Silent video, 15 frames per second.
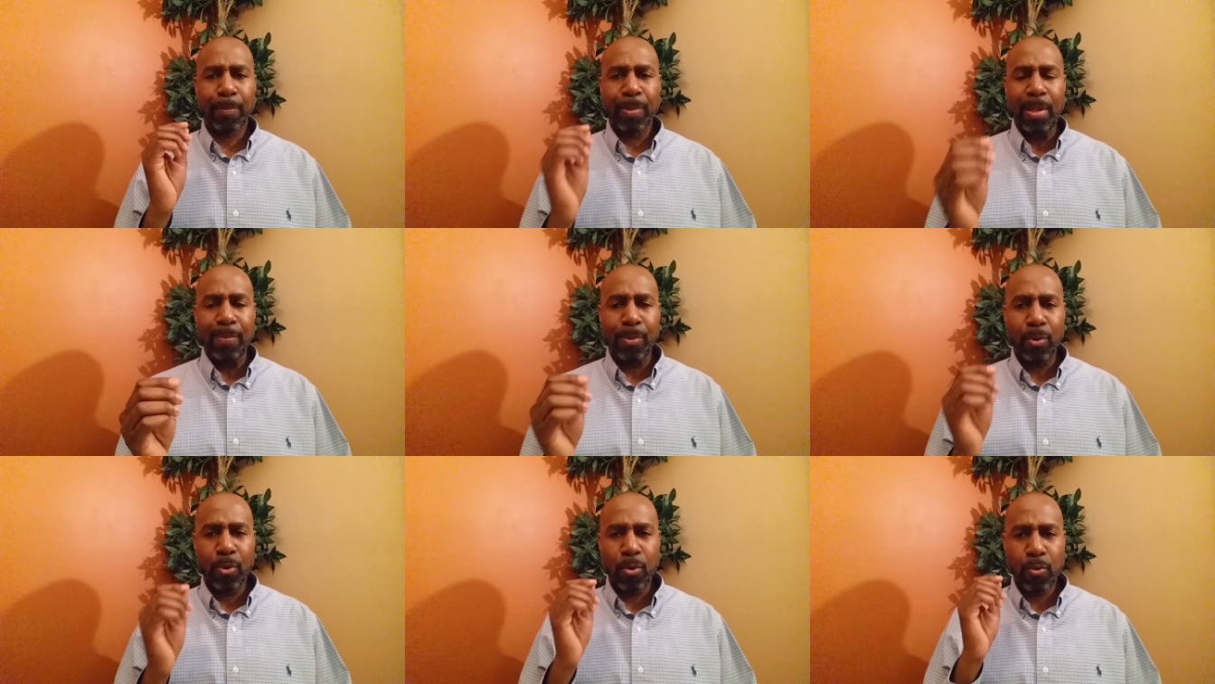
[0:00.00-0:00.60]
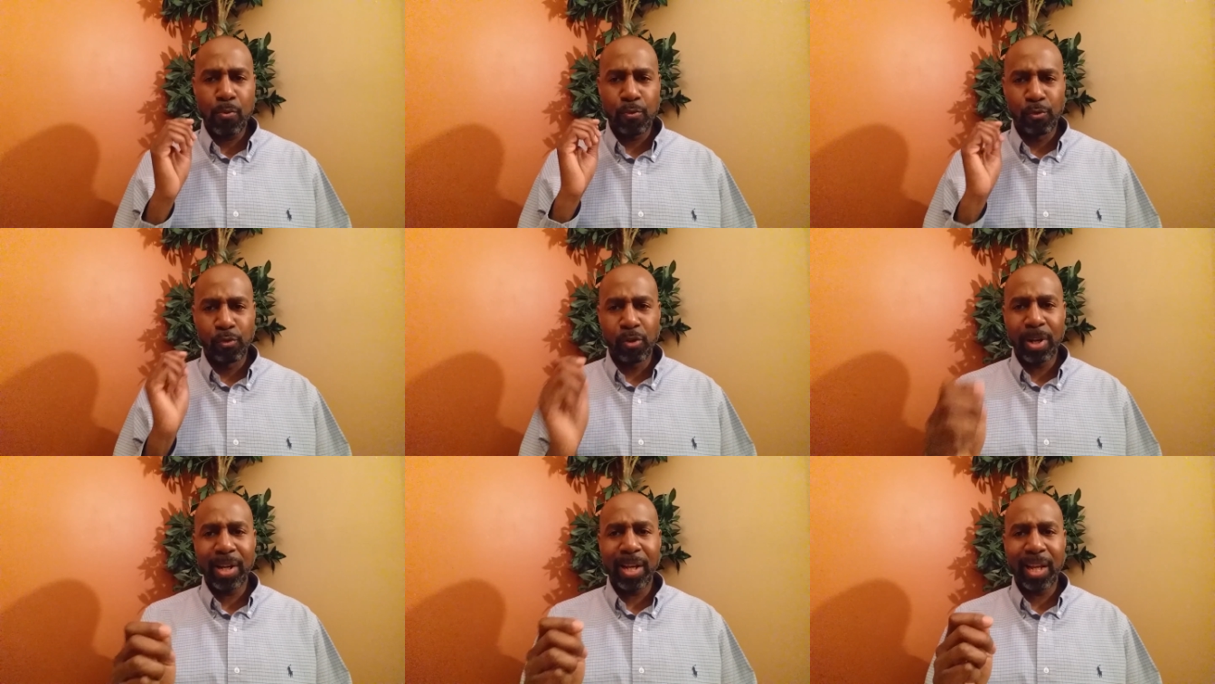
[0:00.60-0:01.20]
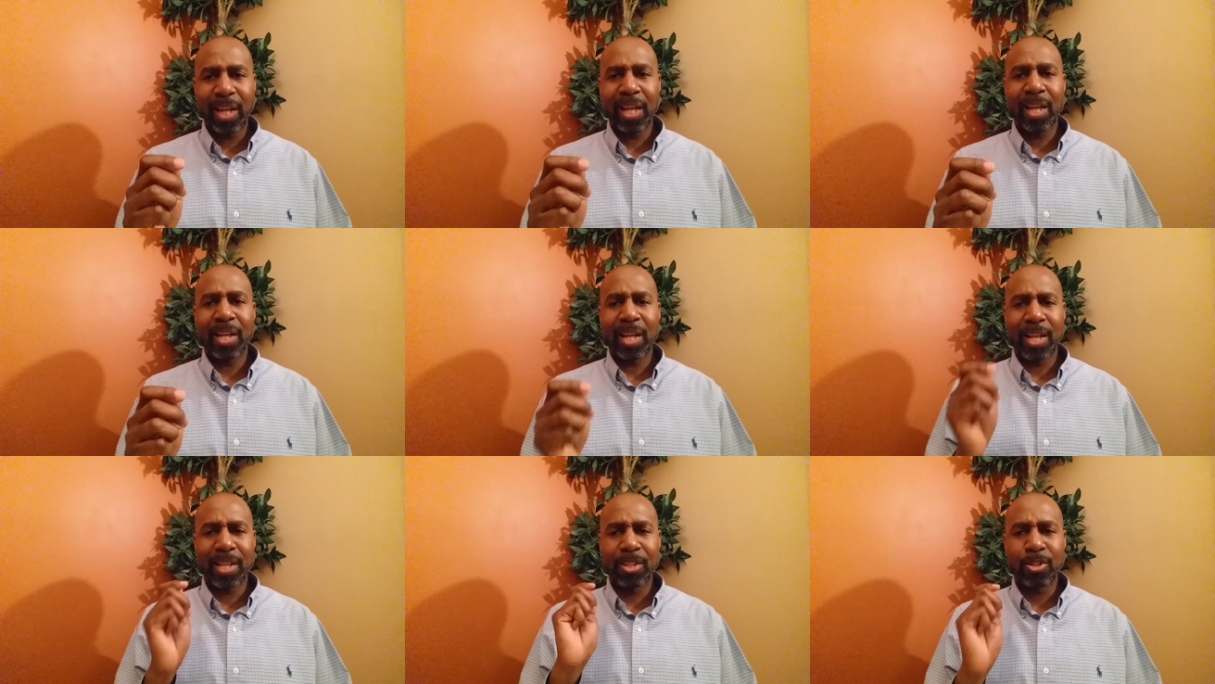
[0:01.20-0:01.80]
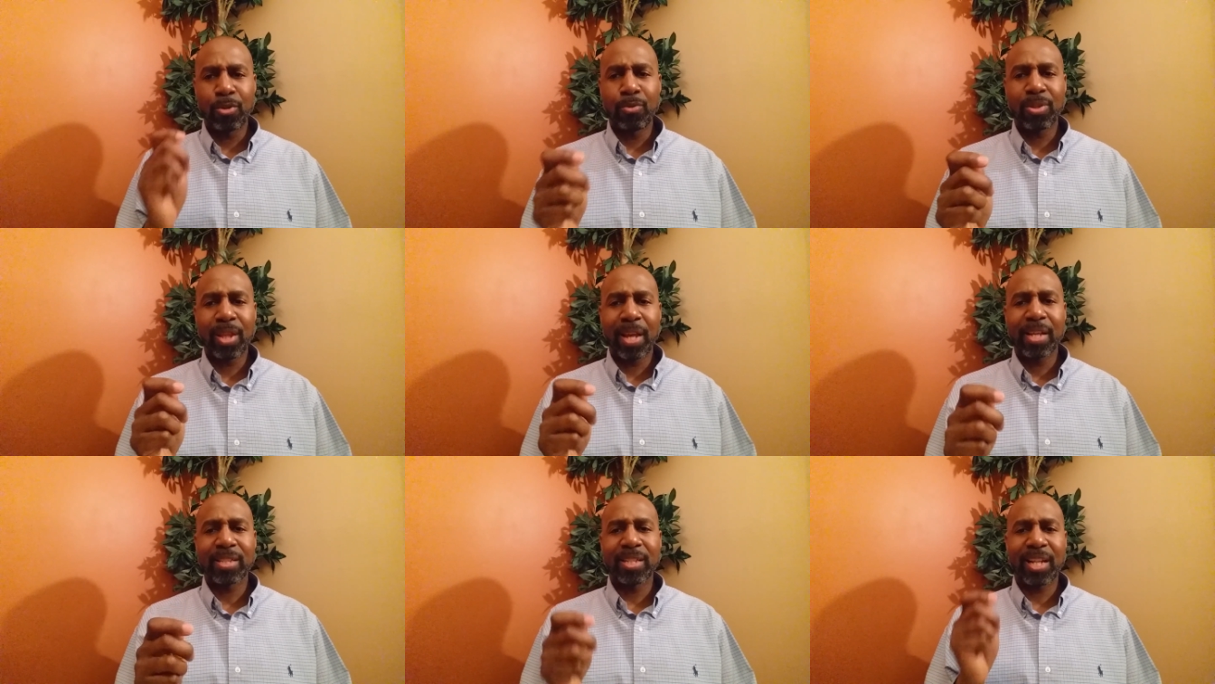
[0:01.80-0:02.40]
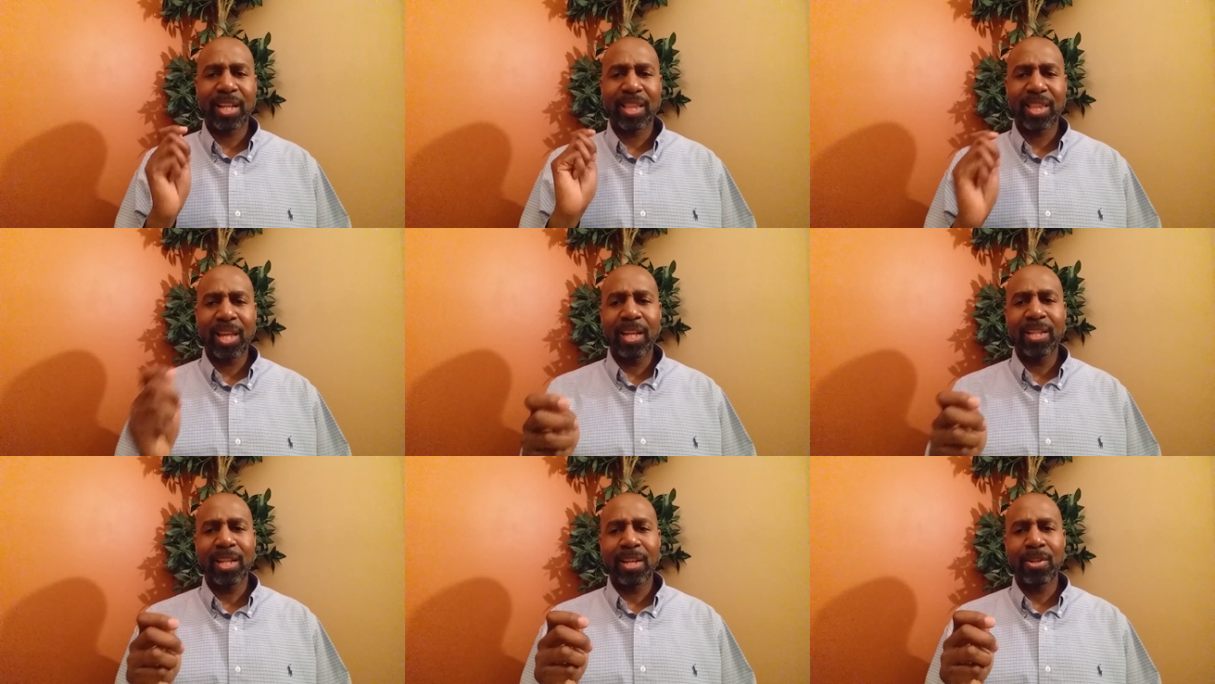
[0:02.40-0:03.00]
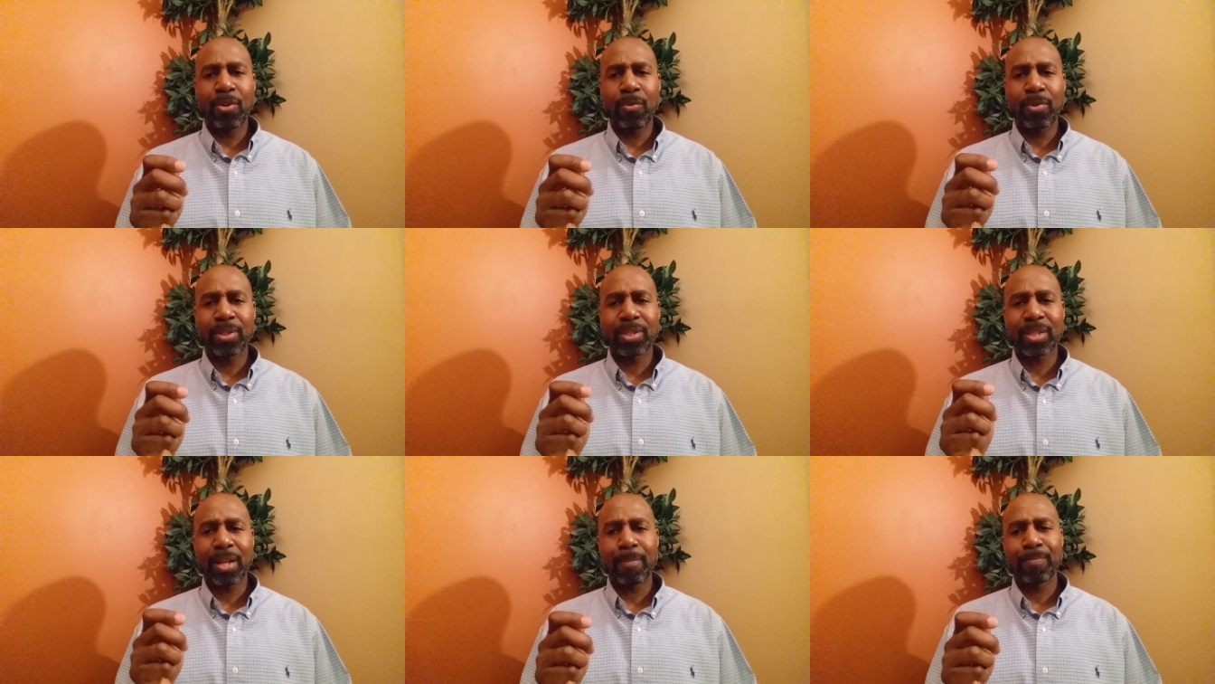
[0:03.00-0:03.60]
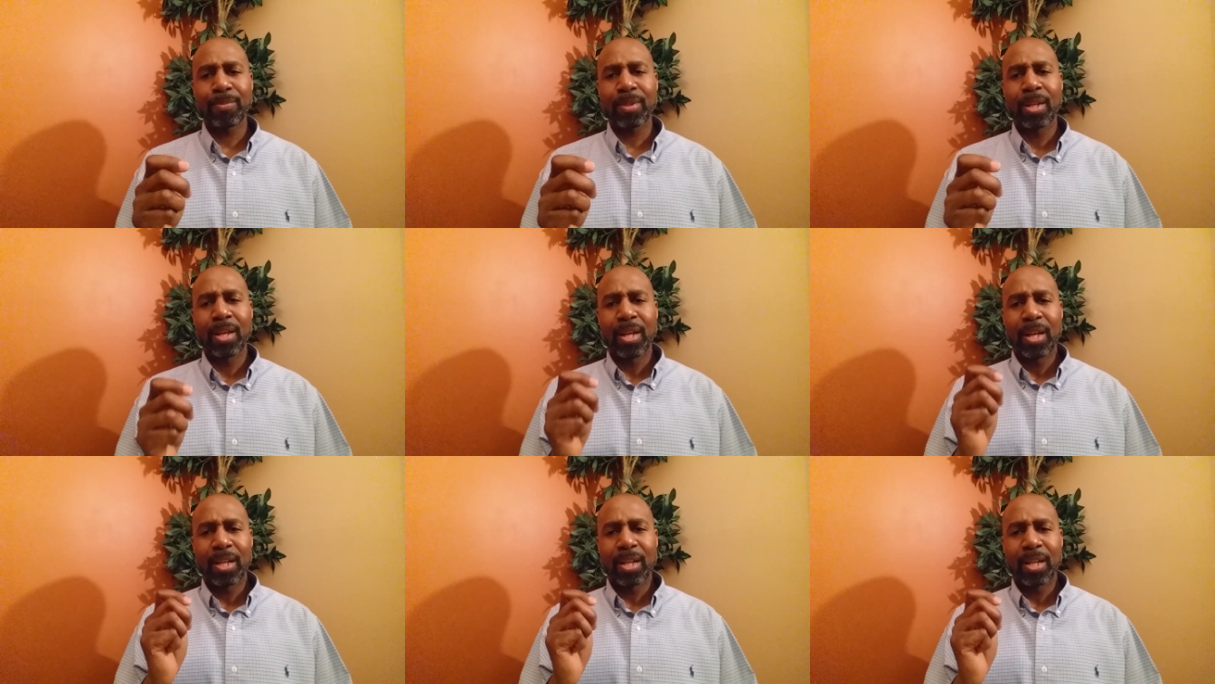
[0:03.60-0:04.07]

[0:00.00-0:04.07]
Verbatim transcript: the people who run ahead and do things and they think they're doing something,